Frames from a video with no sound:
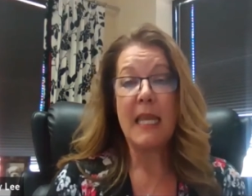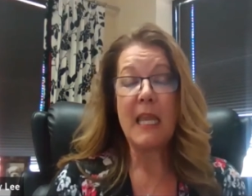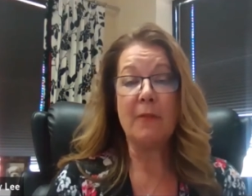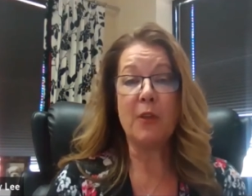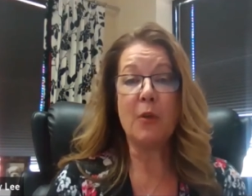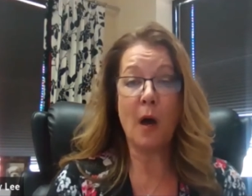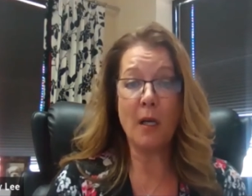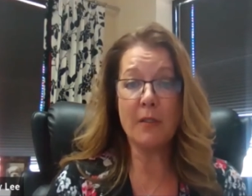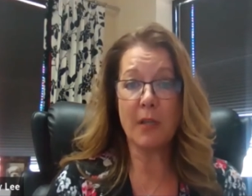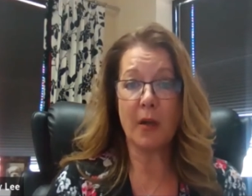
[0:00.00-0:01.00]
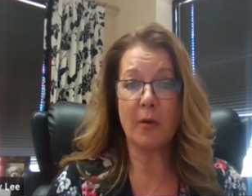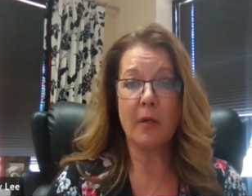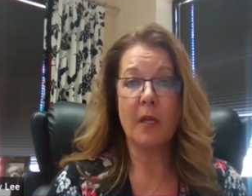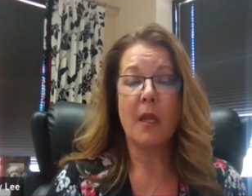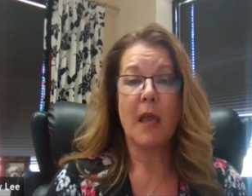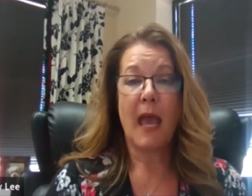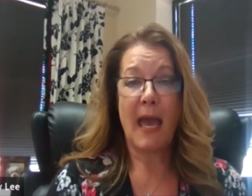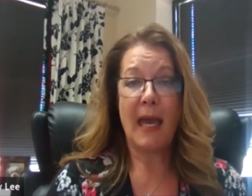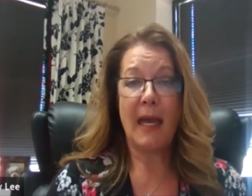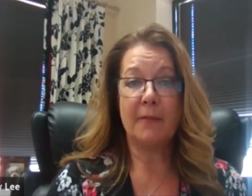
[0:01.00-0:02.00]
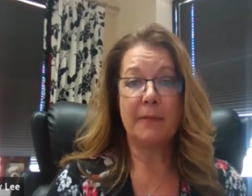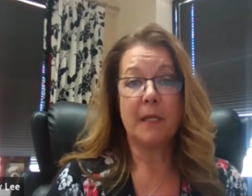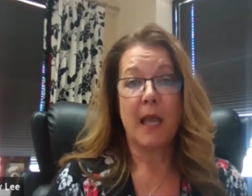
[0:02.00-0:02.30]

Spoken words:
If you also have